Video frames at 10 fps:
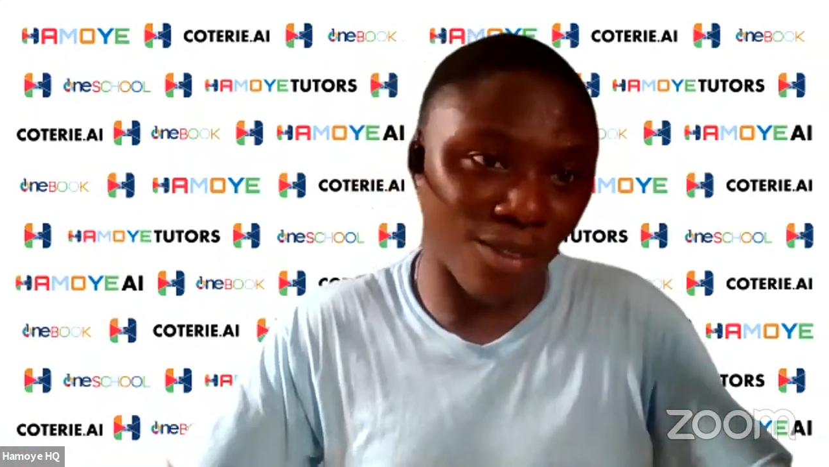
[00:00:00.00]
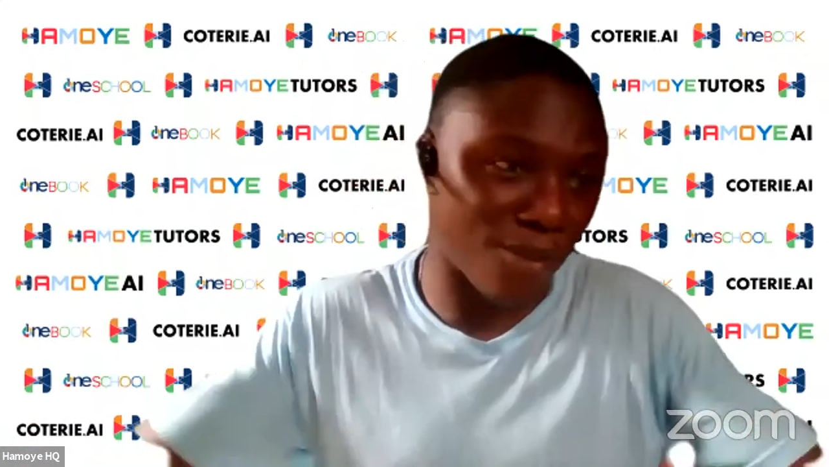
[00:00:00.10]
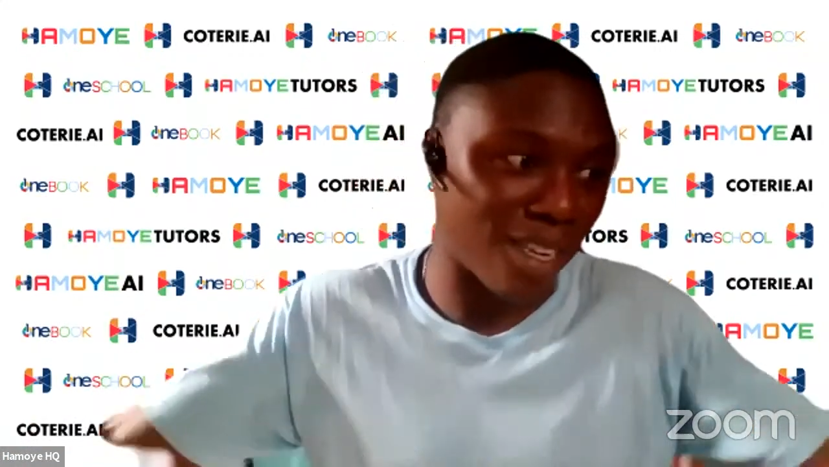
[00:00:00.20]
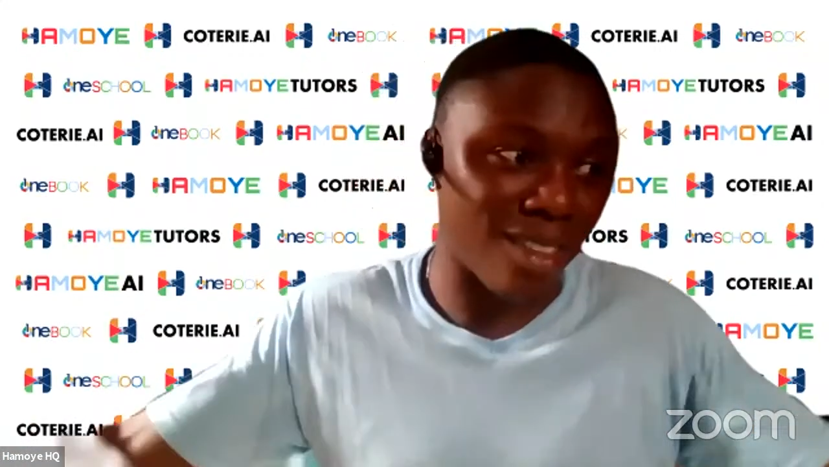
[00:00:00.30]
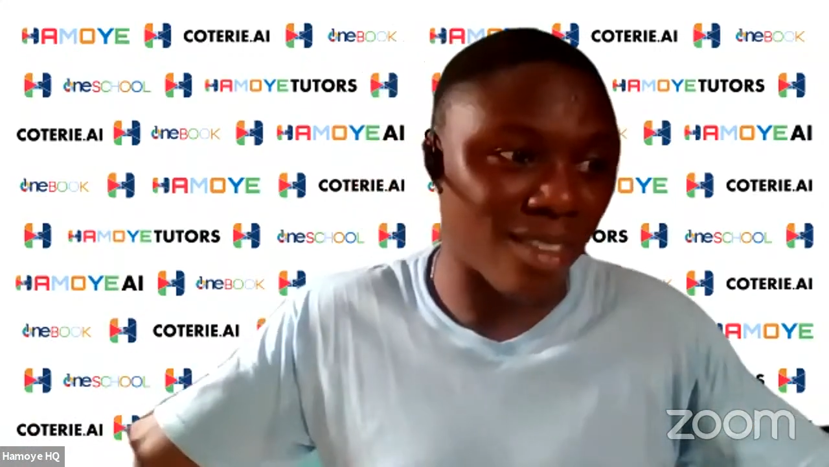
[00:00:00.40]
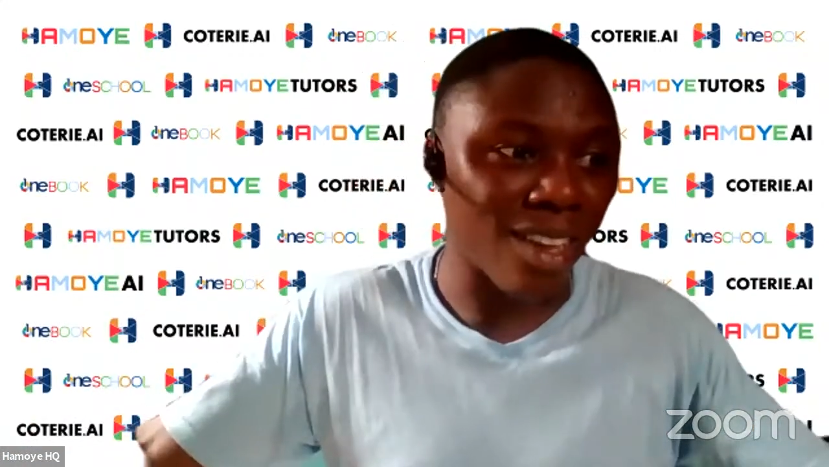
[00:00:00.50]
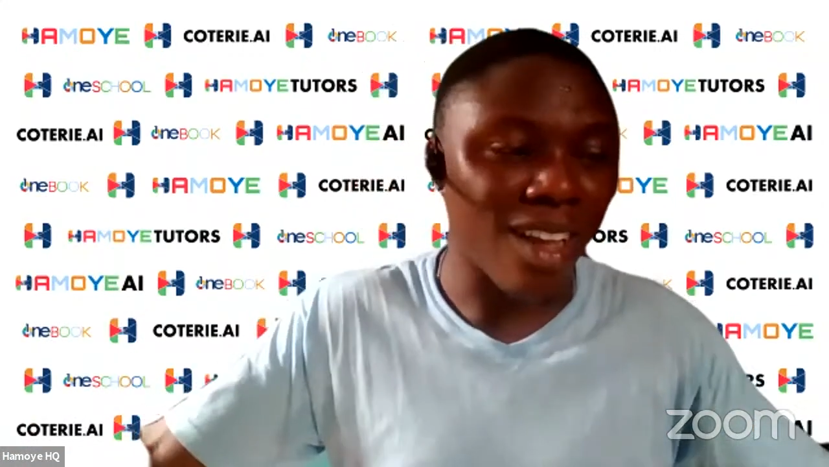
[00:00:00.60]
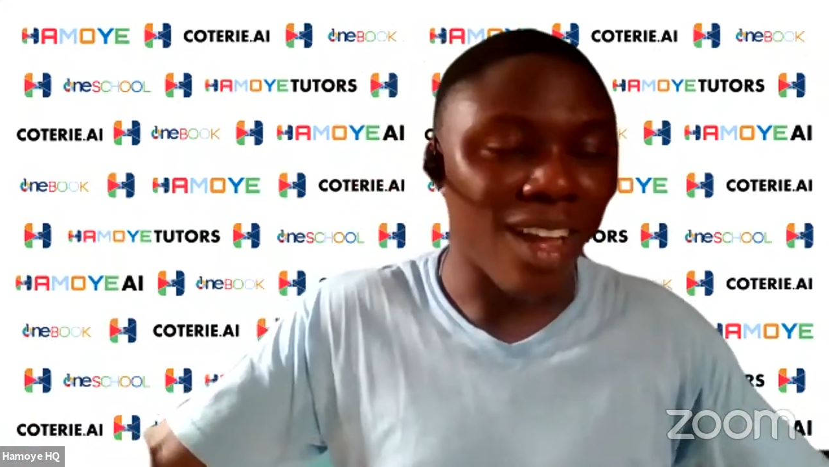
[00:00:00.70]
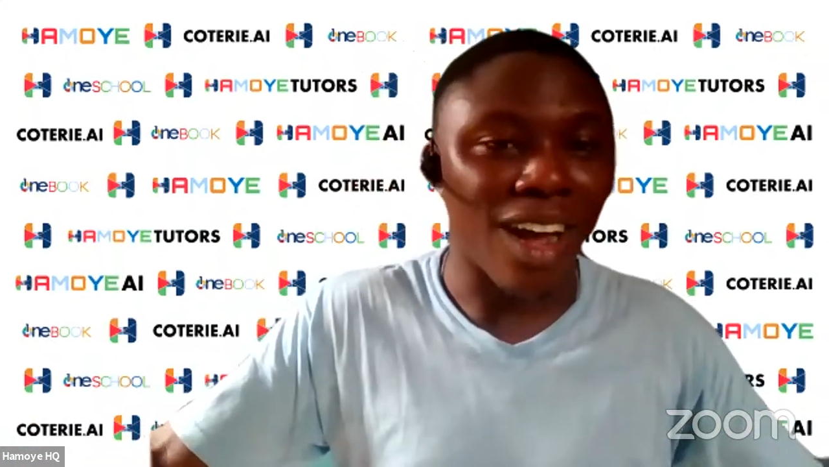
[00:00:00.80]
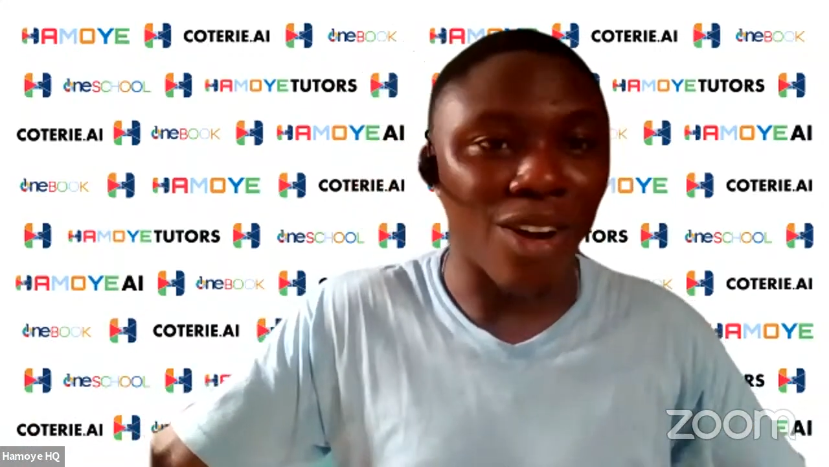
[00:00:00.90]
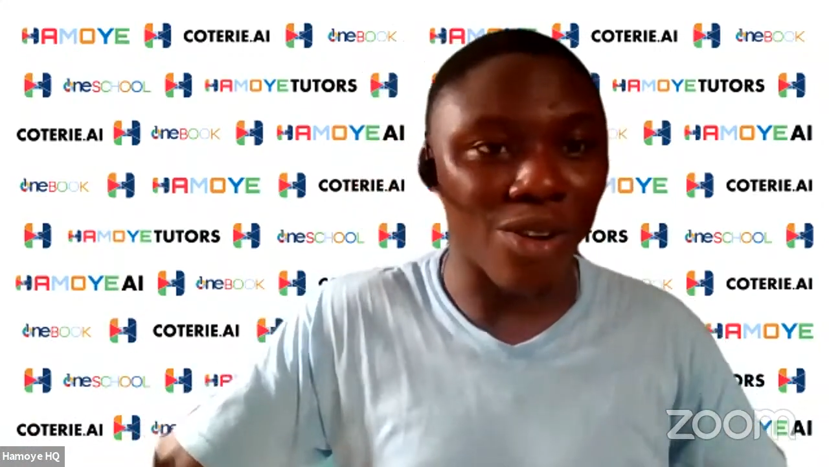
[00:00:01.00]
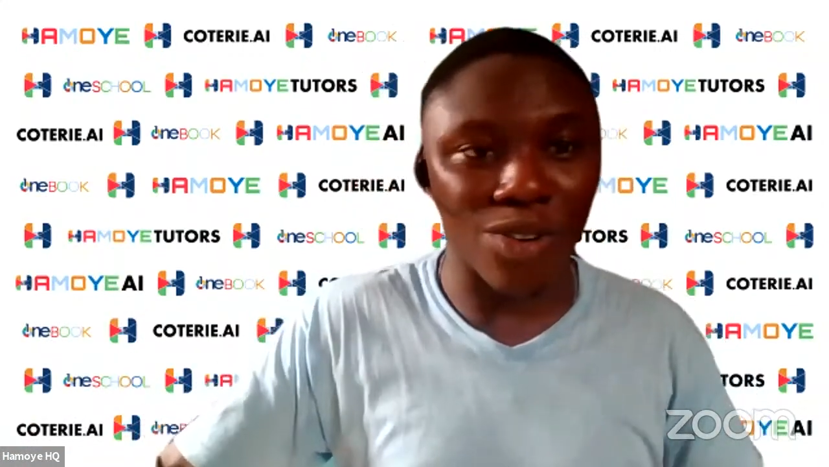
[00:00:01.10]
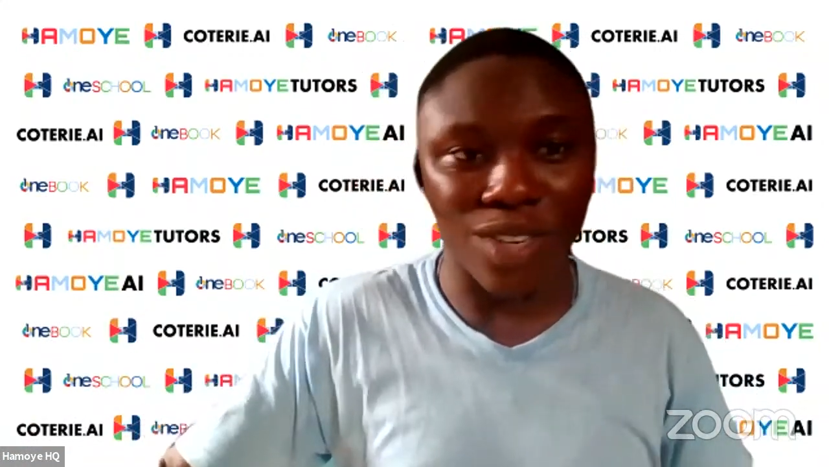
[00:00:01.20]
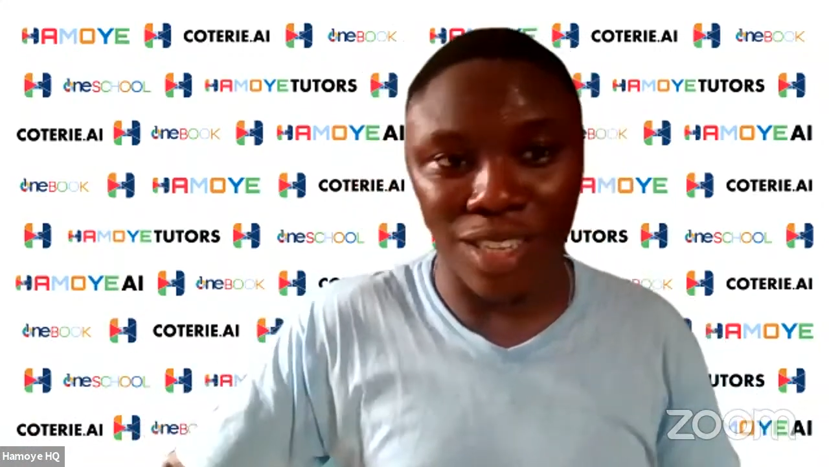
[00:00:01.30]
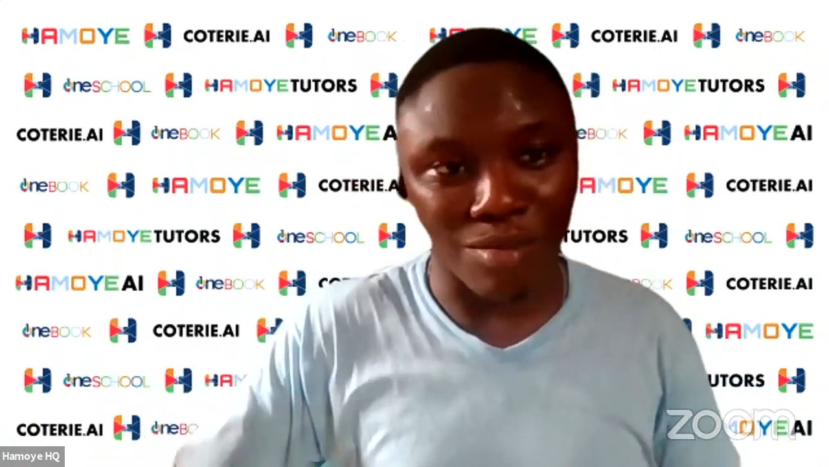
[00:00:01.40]
different
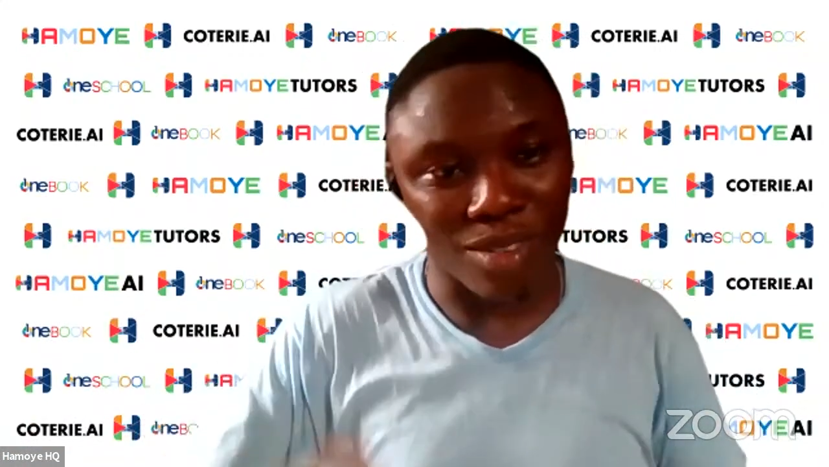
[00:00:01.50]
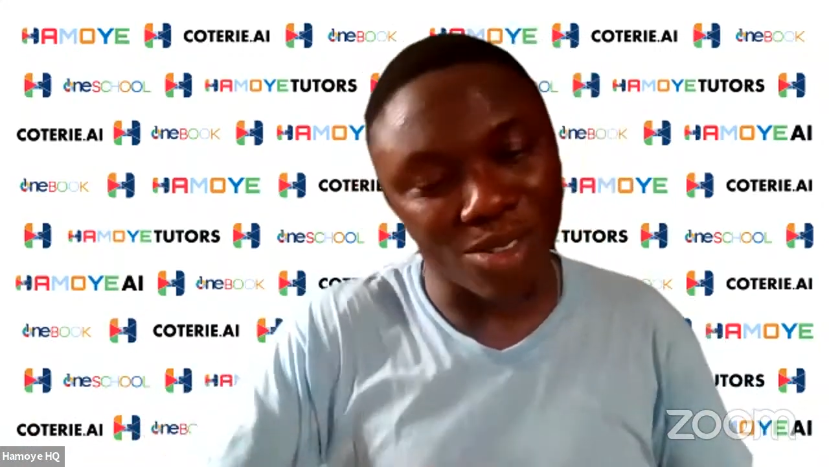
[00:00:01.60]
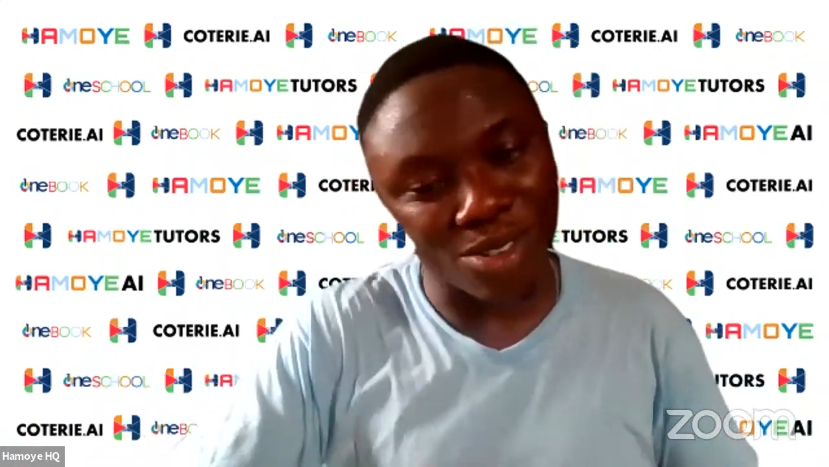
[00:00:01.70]
algorithms.